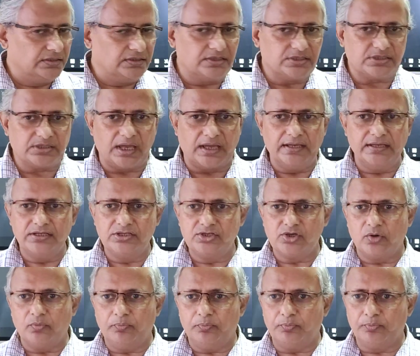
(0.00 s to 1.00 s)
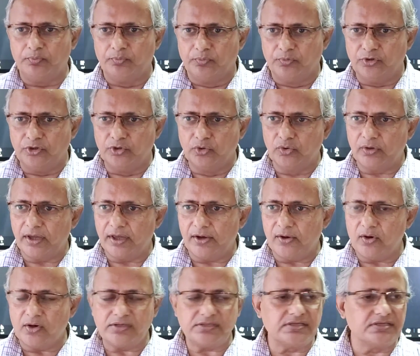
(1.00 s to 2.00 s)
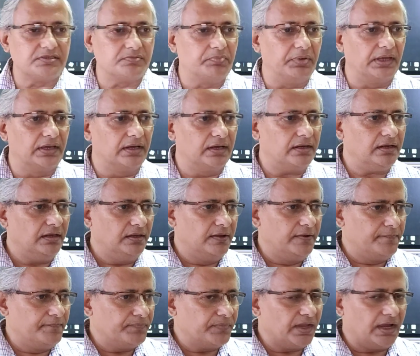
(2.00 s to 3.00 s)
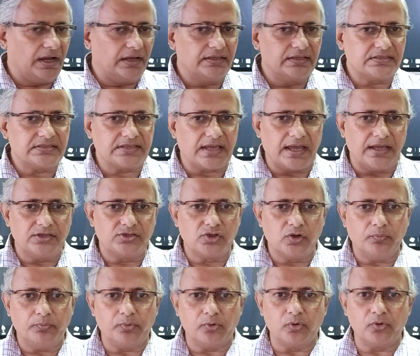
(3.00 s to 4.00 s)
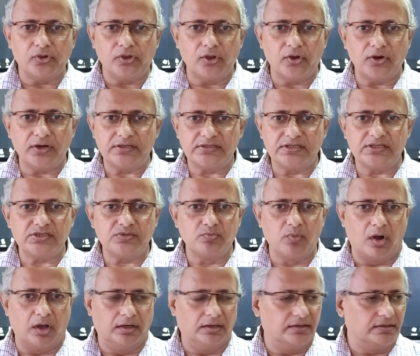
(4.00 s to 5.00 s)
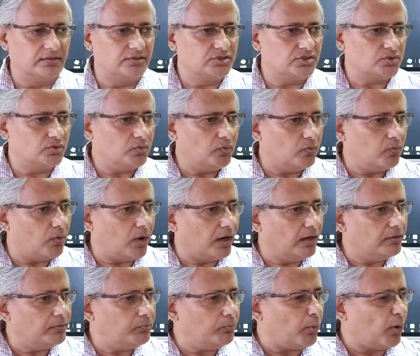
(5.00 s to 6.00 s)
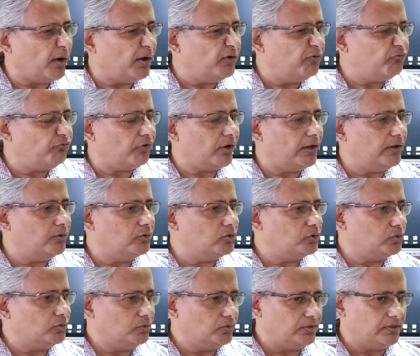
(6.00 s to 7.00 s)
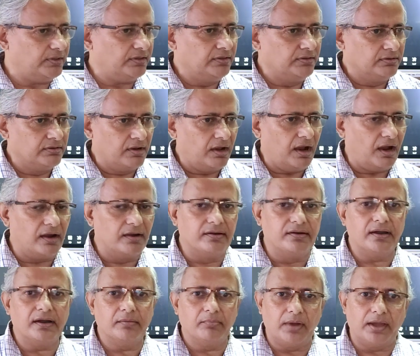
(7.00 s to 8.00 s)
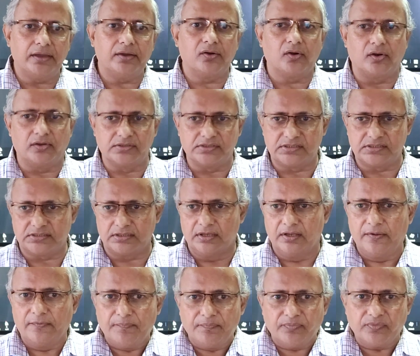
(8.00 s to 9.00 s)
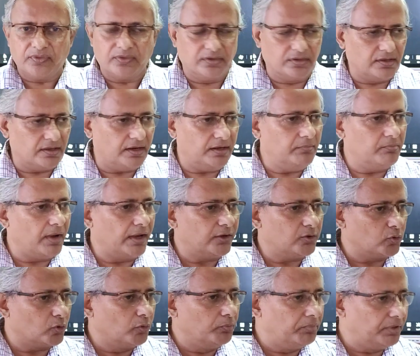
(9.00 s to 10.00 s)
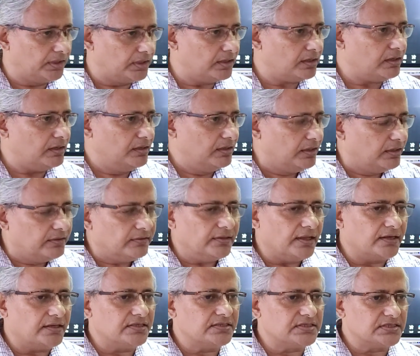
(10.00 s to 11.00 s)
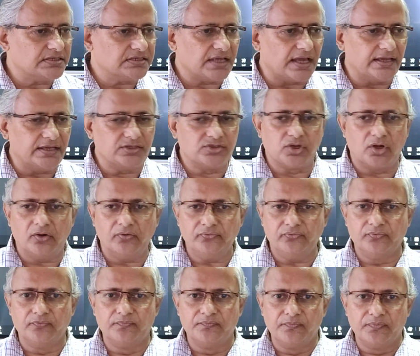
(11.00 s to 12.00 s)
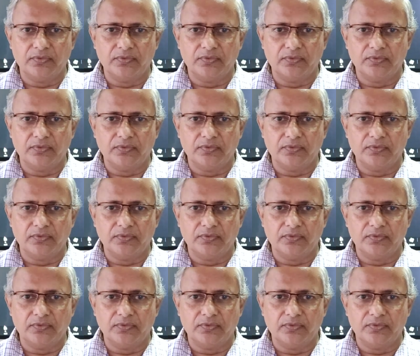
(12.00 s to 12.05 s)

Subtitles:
The size of eukaryotes is bigger and the size of prokaryotes is smaller. So 1.5 to 100 microns, right, micrometer, that is the size of